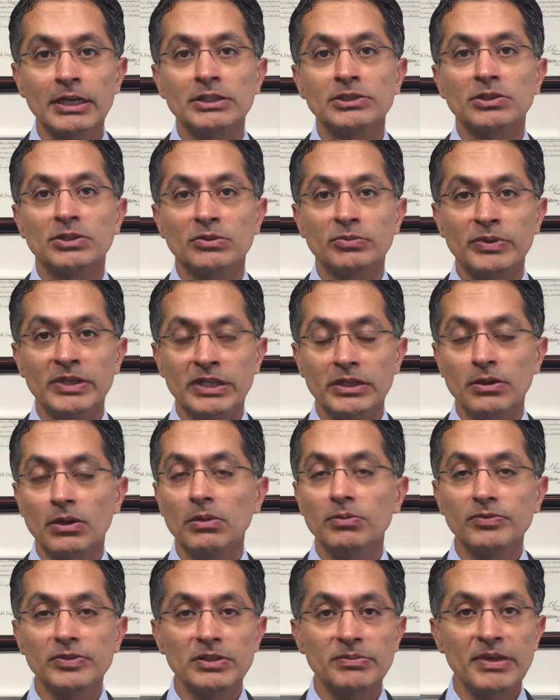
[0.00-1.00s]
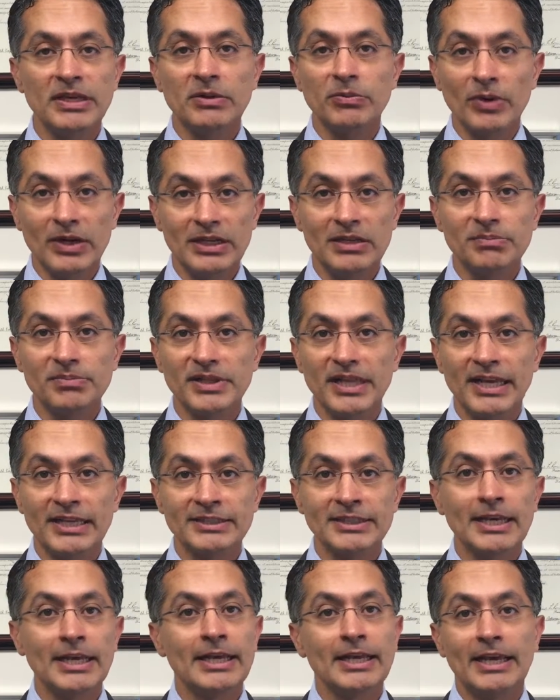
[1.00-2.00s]
so that we can hopefully make one implant
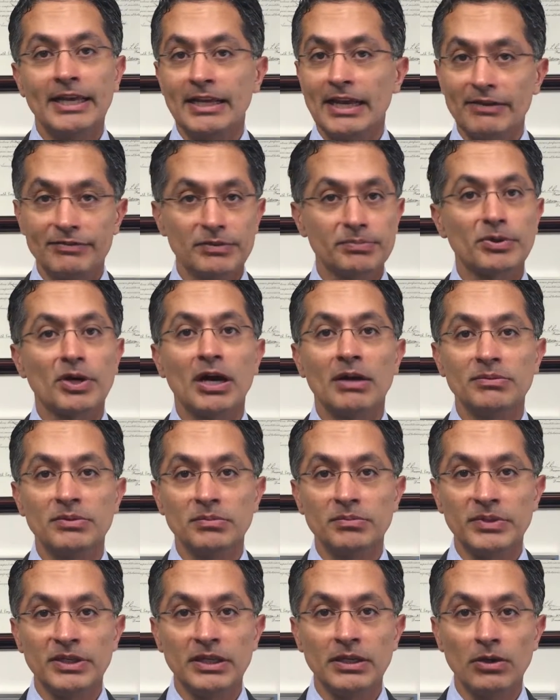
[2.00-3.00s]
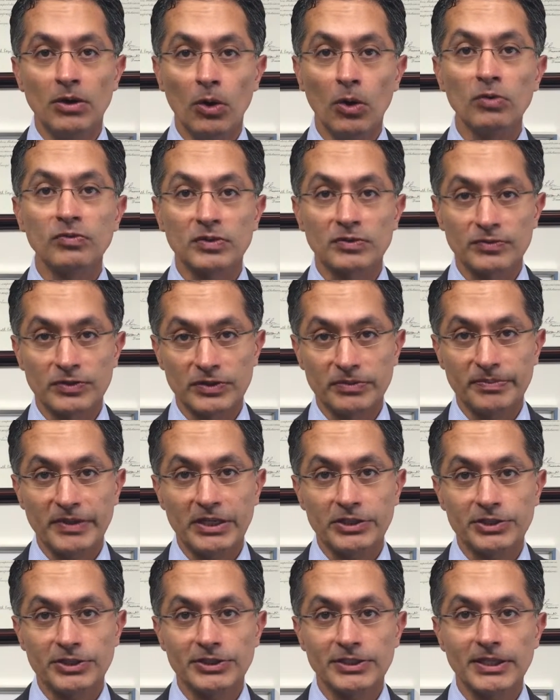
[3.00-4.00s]
and have the problem be over for the
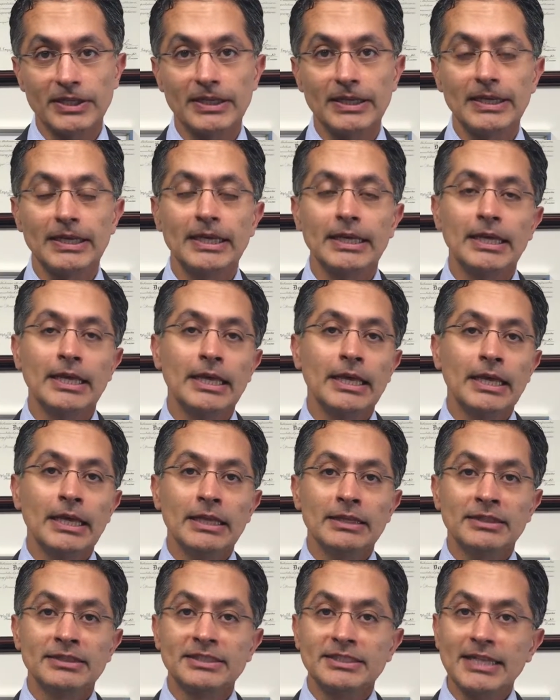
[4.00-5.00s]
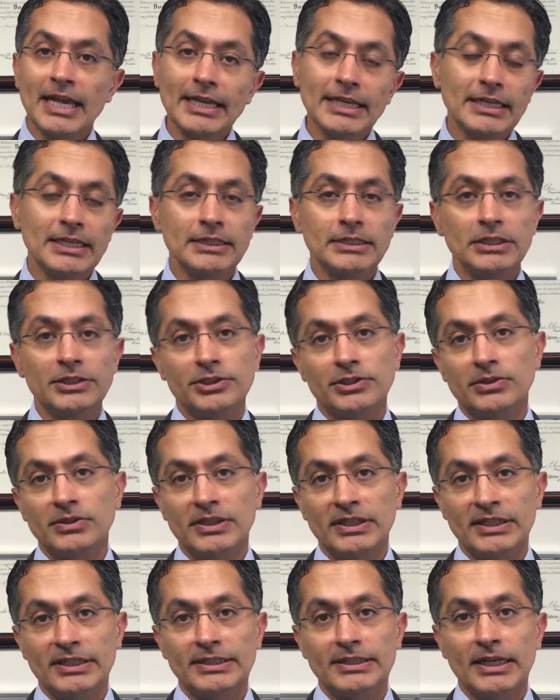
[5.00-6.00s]
patient. The second issue
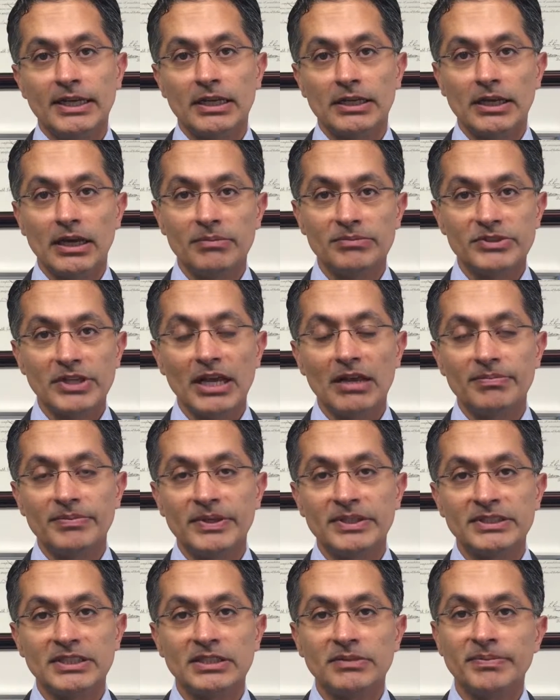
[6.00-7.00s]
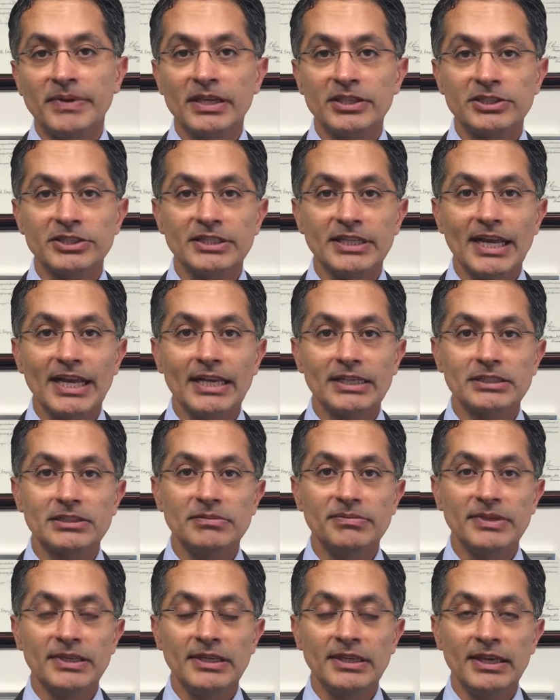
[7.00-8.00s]
that comes up is that the patient has to
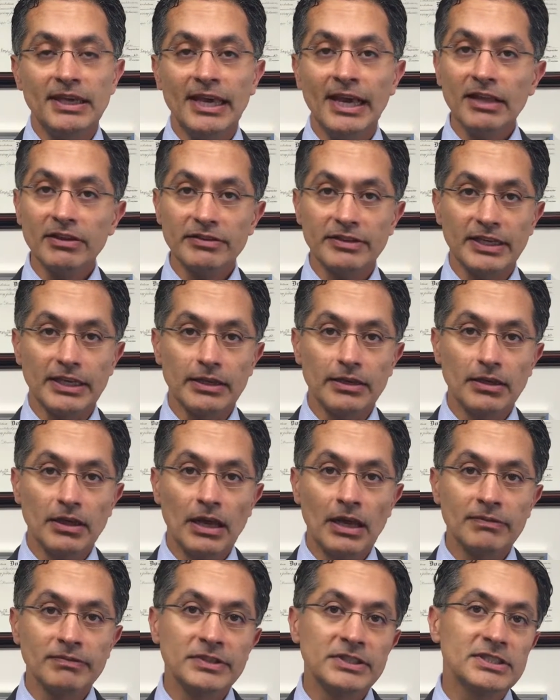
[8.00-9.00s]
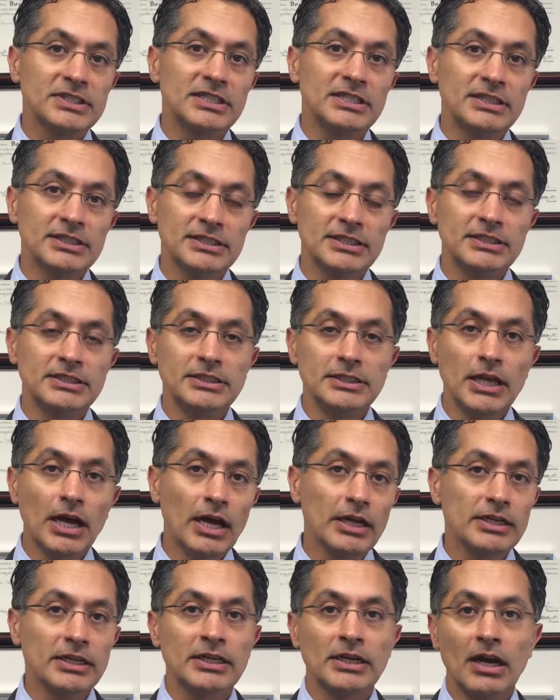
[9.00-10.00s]
be healthy. Obviously, this is
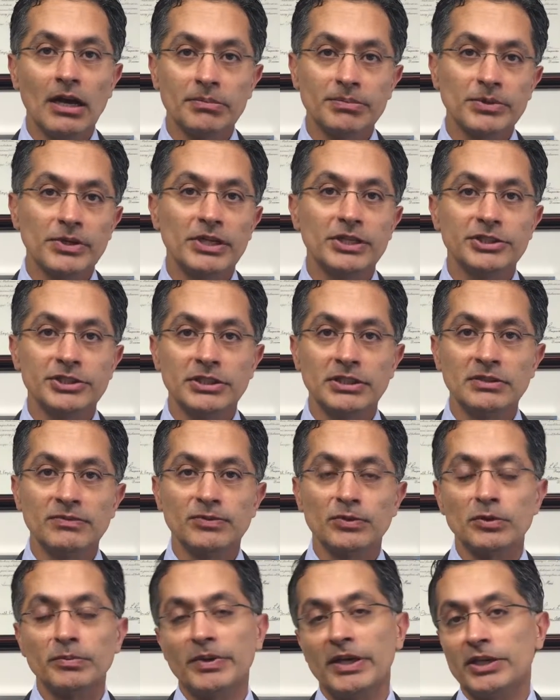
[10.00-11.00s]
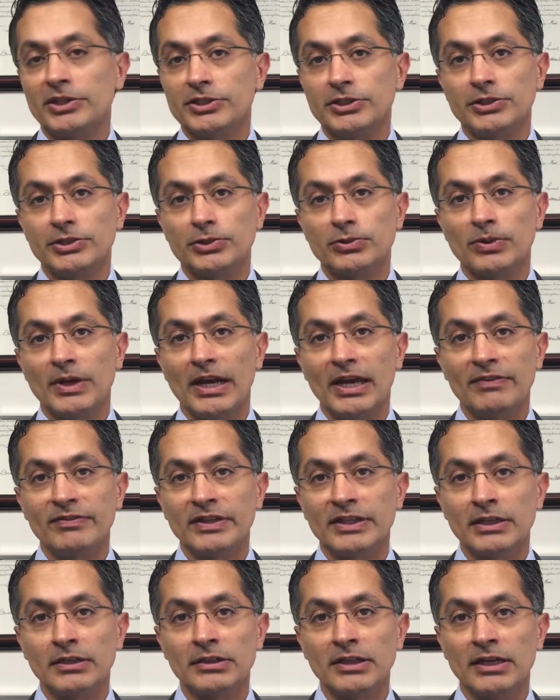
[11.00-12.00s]
not an operation for patients who are
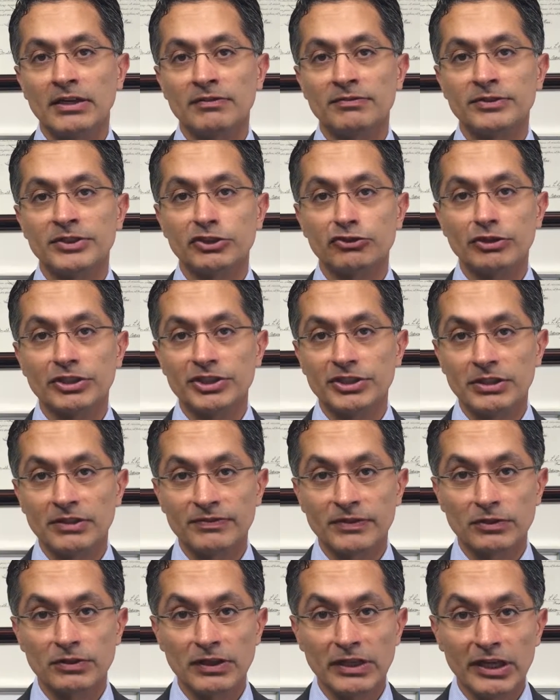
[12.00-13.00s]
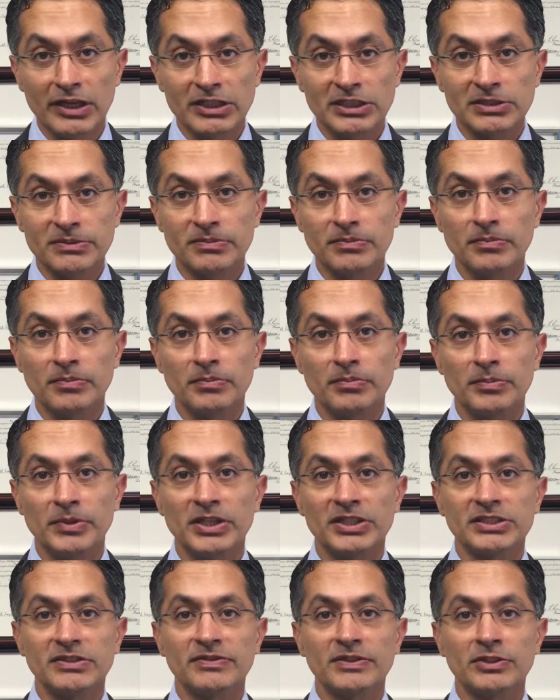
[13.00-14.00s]
having a lot of restriction of their lungs
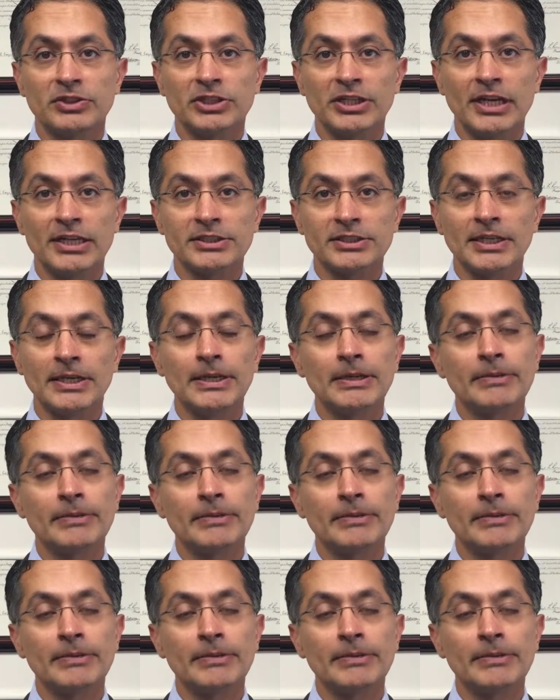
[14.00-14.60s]
because of their chest